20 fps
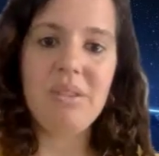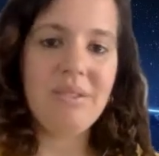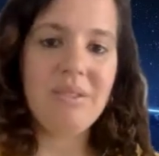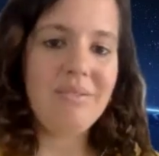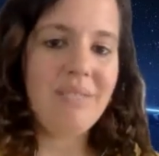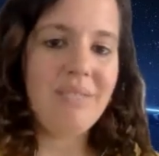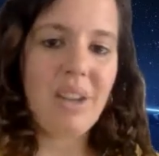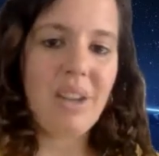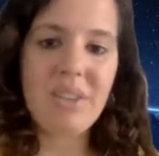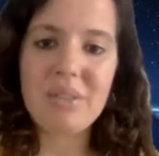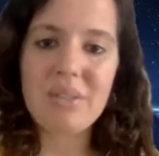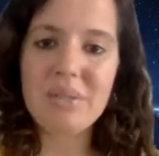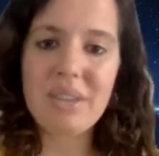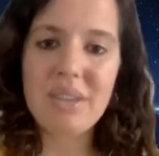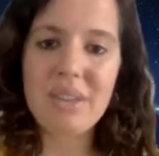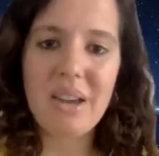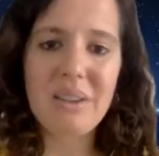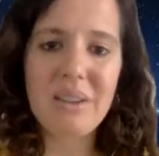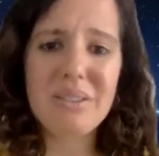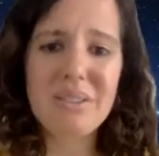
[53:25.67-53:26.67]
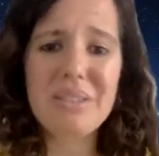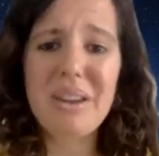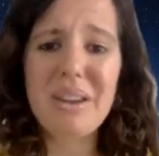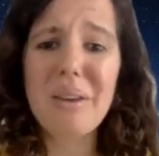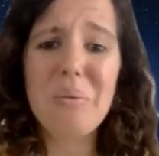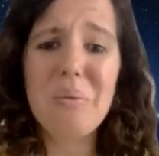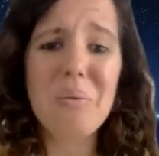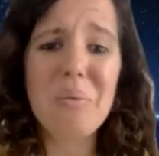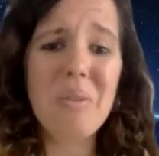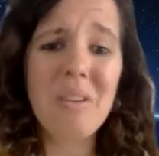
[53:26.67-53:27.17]
Nothing's happened. I was like,
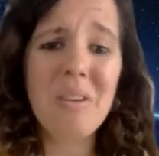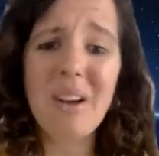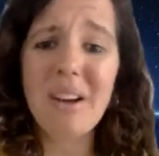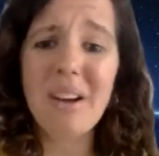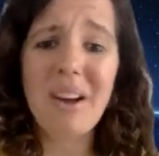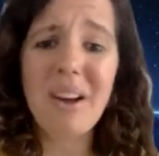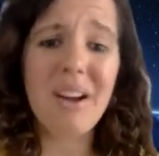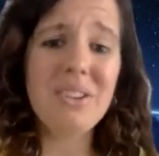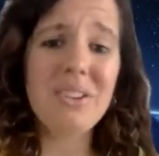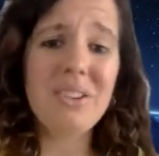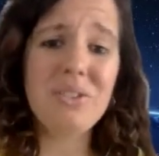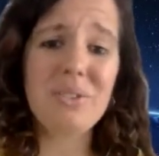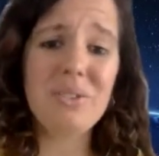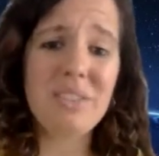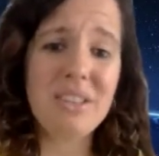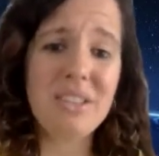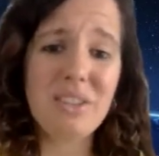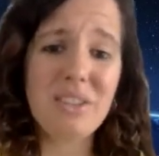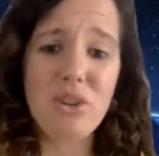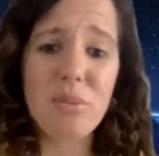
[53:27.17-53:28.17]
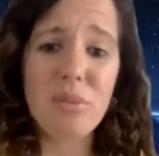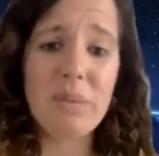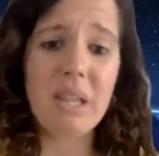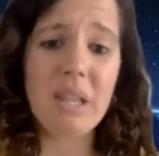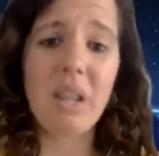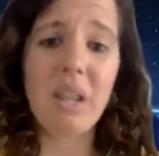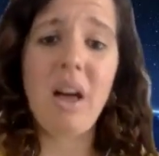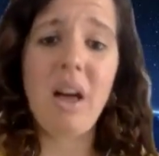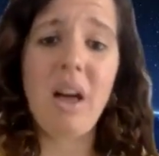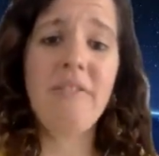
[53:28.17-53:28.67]
oh, I can't do this human
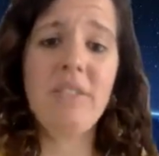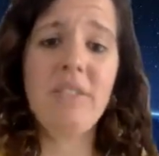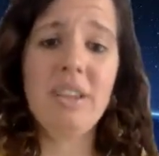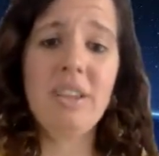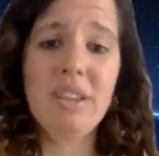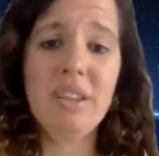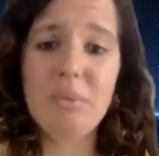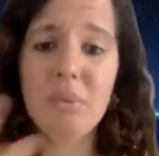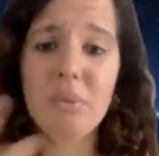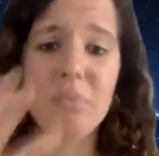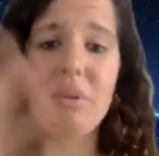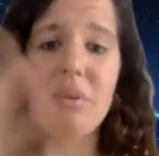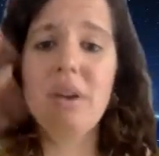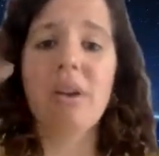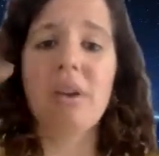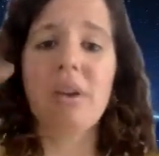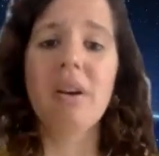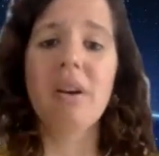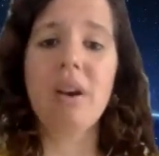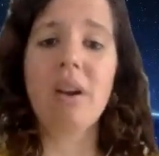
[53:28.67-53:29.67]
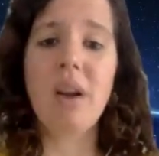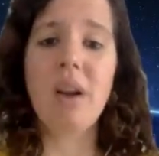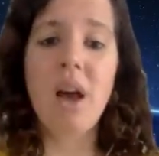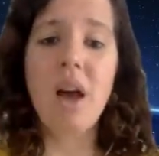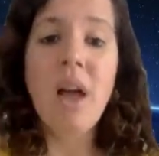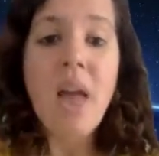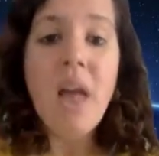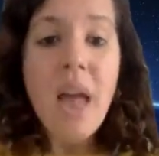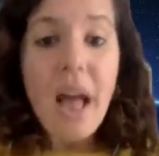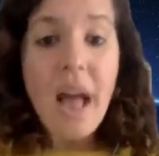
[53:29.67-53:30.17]
life thing. Blah, blah, blah.
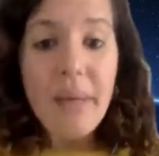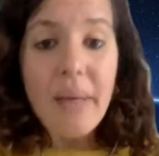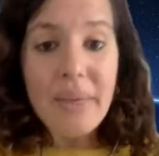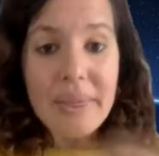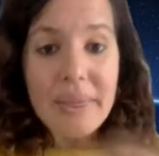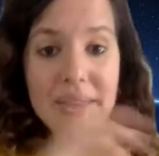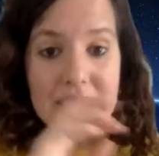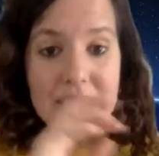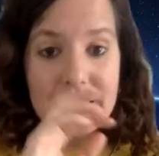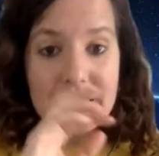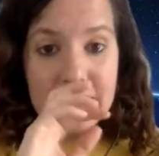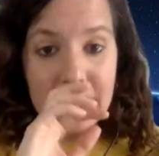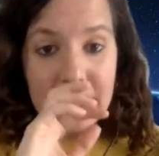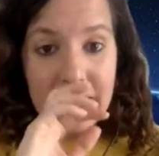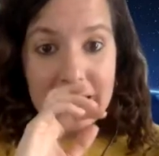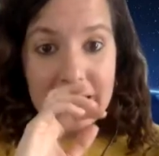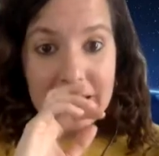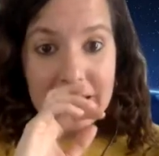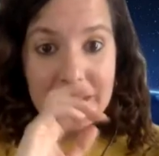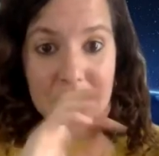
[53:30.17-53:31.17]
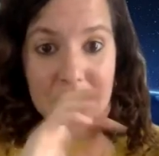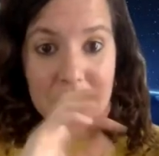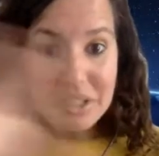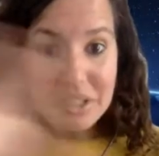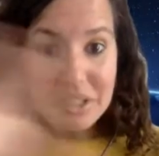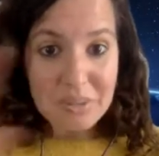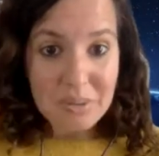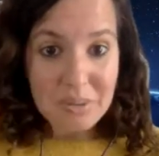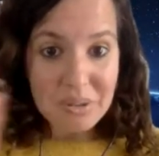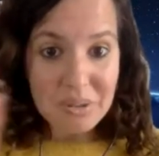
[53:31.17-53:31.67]
And then this lady in my
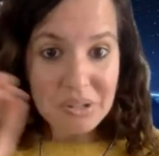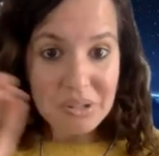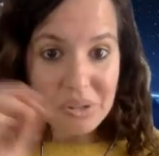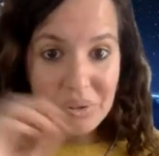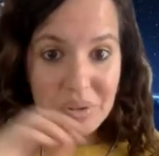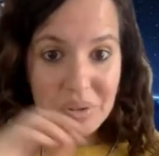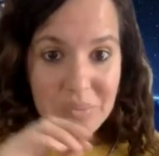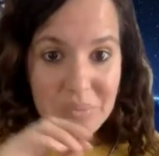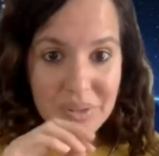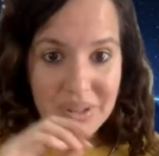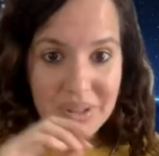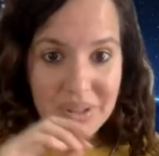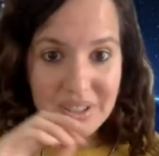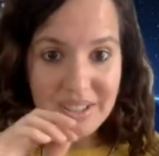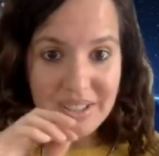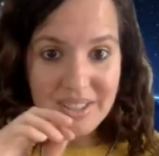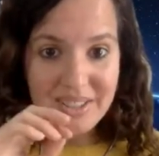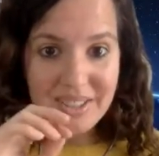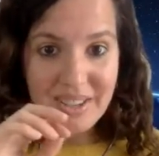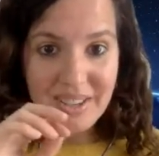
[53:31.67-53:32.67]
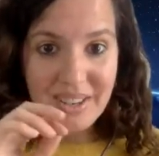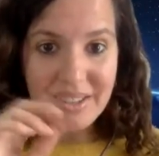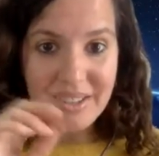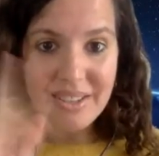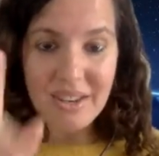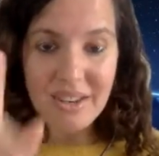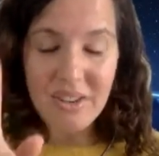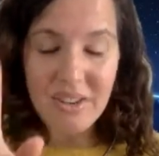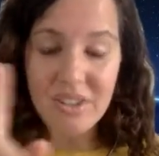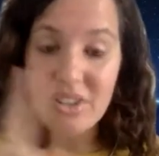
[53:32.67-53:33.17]
spiritual community said,
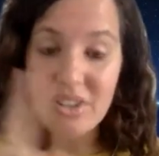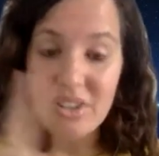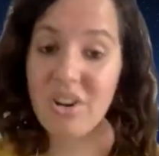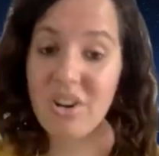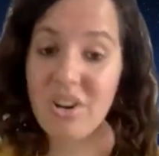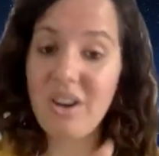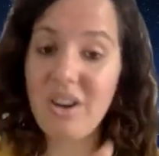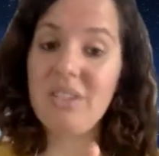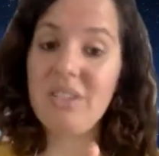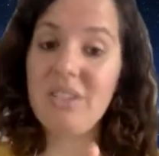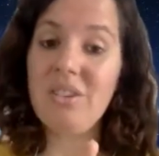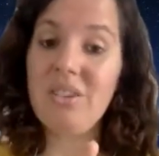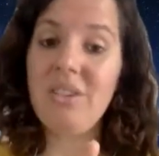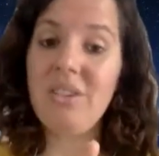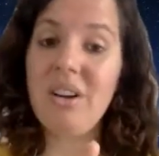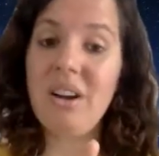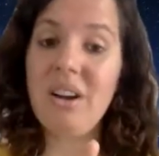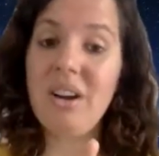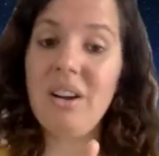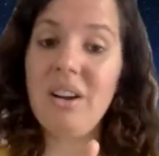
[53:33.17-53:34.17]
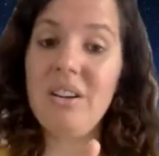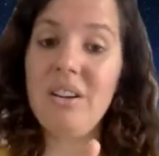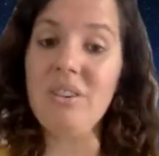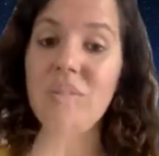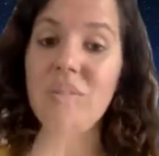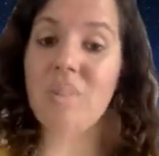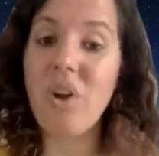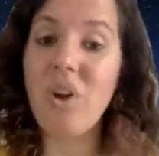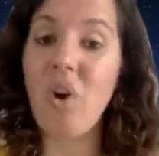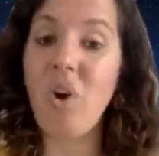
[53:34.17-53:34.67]
Sarah, you're trying too hard or
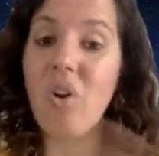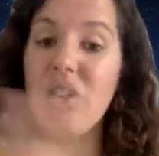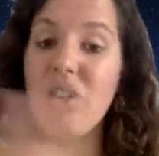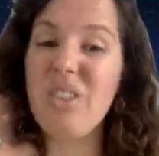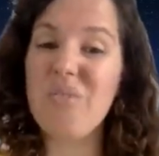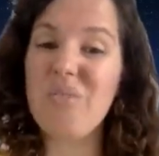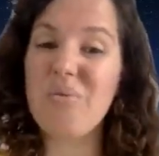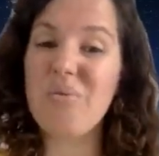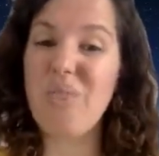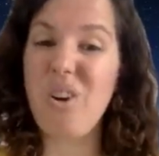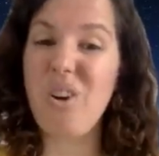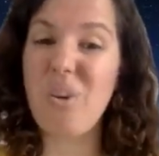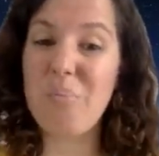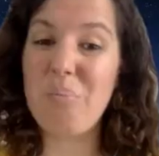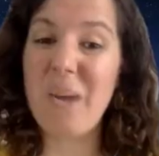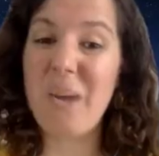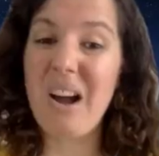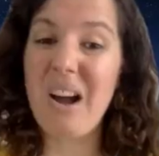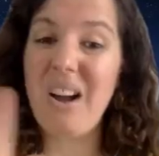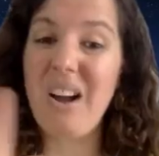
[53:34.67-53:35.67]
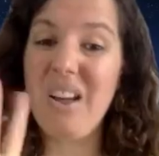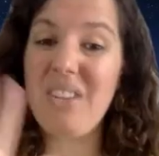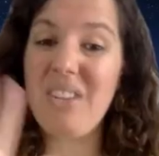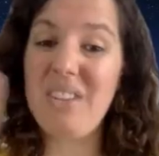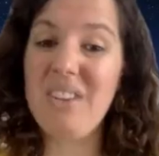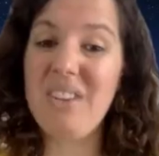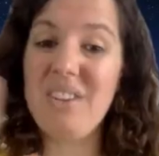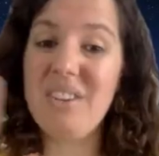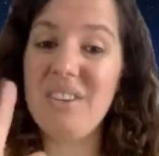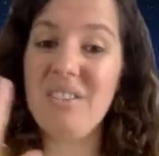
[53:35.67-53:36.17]
you're on the wrong path.
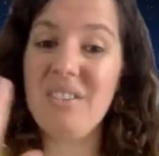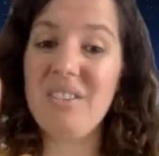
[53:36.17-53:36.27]
And you're